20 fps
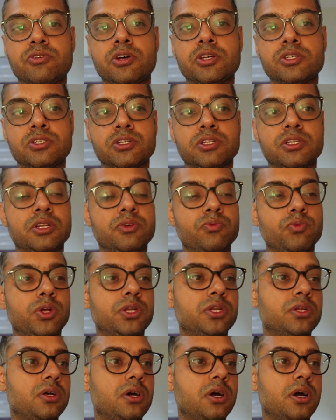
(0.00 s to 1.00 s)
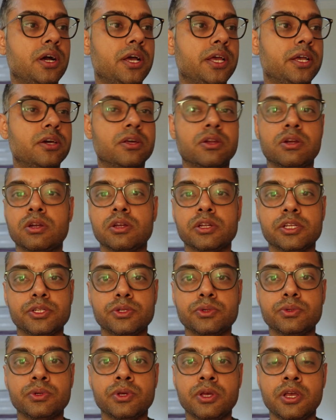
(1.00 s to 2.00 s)
faster than what I currently
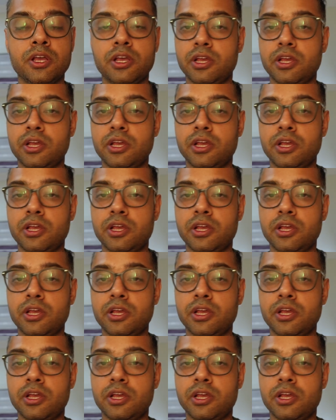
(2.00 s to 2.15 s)
do.